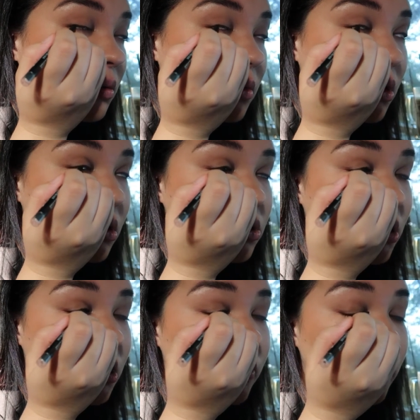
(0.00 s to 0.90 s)
You can
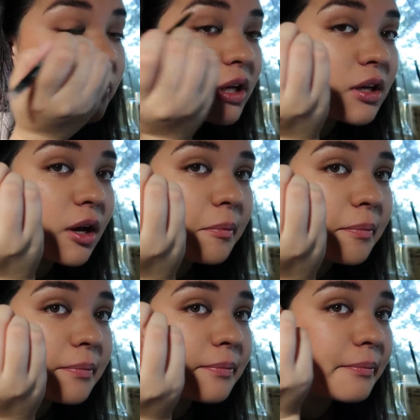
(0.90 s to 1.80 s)
try different makeup,
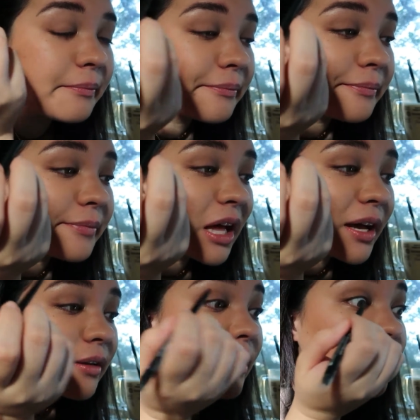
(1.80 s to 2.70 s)

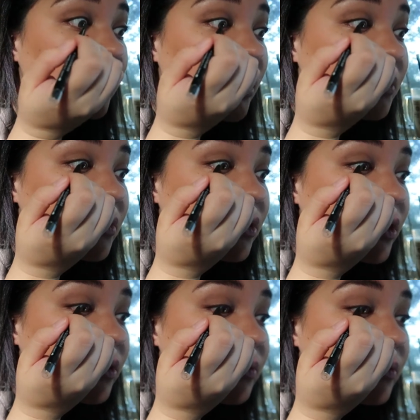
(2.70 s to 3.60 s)
kind of like what I'm doing.